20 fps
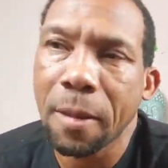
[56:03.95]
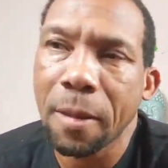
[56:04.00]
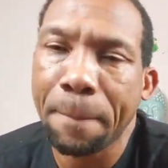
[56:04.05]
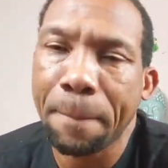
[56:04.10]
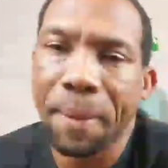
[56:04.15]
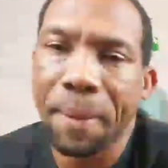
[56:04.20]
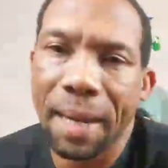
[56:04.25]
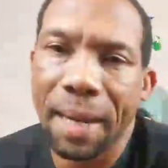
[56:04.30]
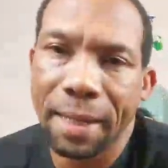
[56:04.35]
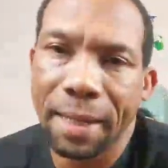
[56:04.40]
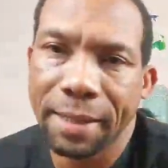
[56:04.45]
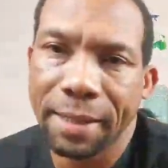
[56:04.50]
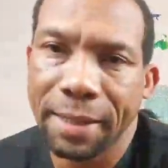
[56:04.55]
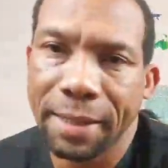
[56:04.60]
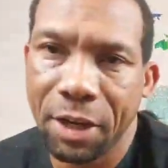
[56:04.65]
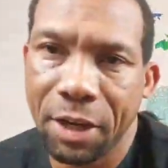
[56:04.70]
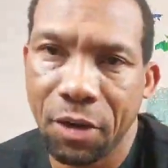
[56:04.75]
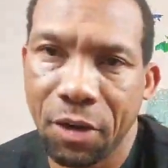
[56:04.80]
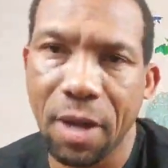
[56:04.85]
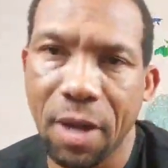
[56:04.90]
planets
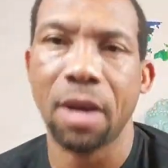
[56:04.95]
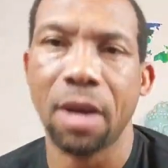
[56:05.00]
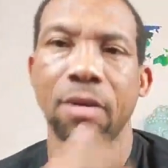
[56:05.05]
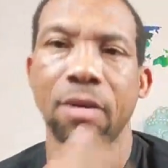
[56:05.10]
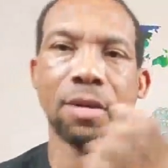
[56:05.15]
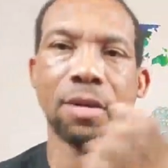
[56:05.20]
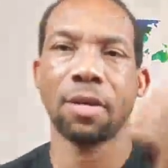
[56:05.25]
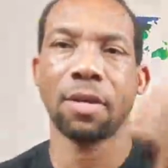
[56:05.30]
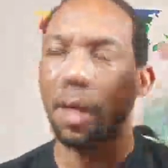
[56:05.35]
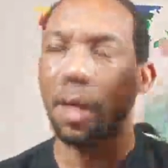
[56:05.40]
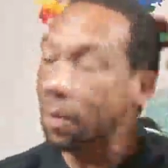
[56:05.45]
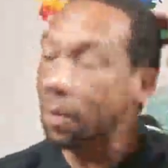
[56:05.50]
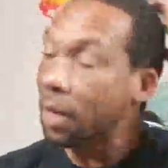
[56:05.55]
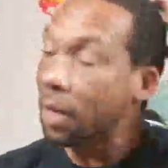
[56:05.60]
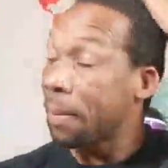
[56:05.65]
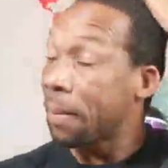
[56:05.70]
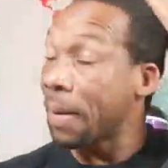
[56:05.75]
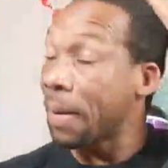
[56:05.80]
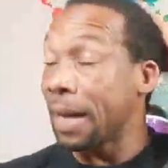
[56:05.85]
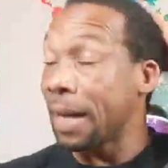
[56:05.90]
in your house. I mean the
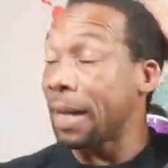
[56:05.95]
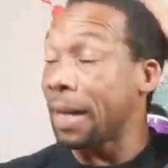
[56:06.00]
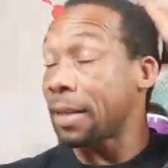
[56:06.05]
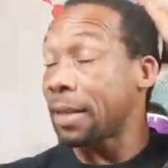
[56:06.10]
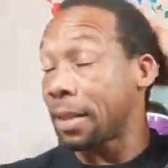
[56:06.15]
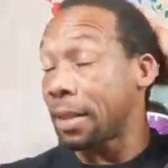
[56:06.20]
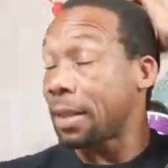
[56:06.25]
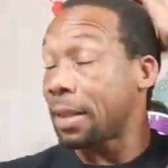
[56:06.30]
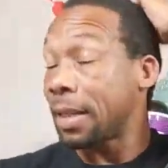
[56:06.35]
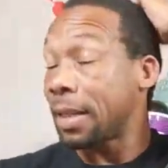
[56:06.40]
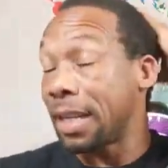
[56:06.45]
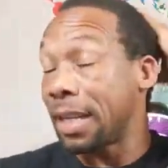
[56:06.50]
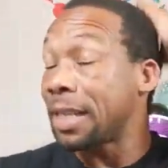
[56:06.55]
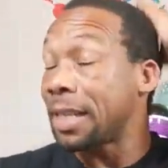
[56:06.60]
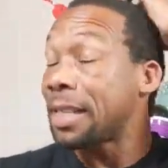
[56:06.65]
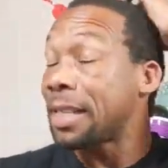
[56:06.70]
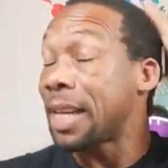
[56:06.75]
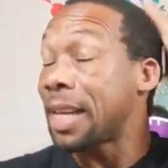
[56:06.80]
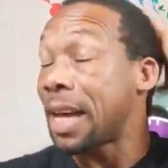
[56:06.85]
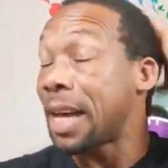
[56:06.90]
planets in the
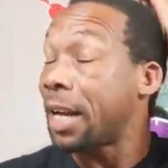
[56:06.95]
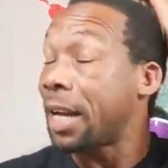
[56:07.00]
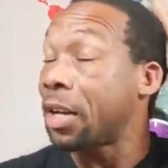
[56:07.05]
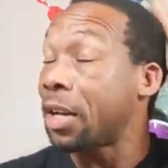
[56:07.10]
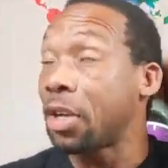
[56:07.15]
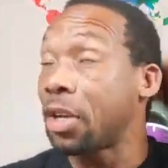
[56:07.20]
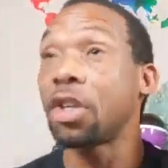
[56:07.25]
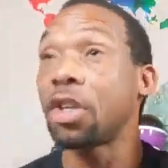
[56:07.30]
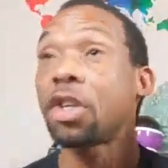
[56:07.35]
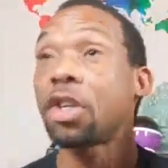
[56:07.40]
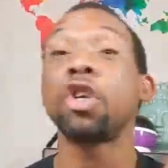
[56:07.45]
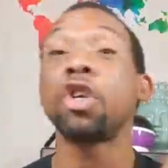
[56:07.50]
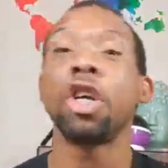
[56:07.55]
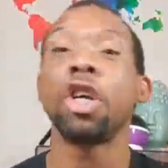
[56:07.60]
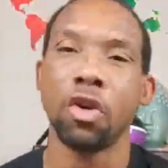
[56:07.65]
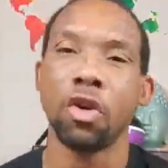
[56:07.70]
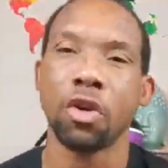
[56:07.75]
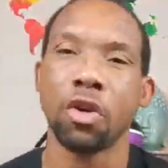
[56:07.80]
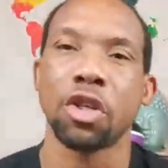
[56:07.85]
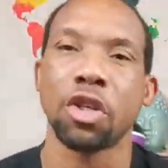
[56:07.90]
sign in
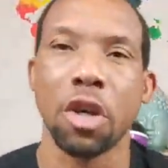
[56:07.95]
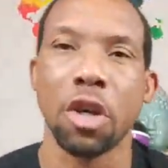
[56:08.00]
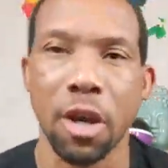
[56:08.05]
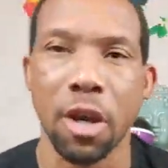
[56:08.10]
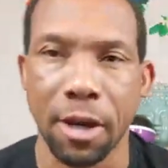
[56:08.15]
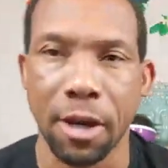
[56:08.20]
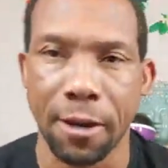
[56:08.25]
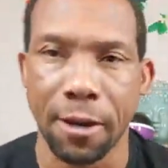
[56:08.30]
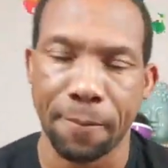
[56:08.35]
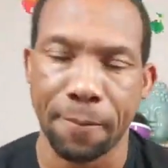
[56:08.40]
your chart.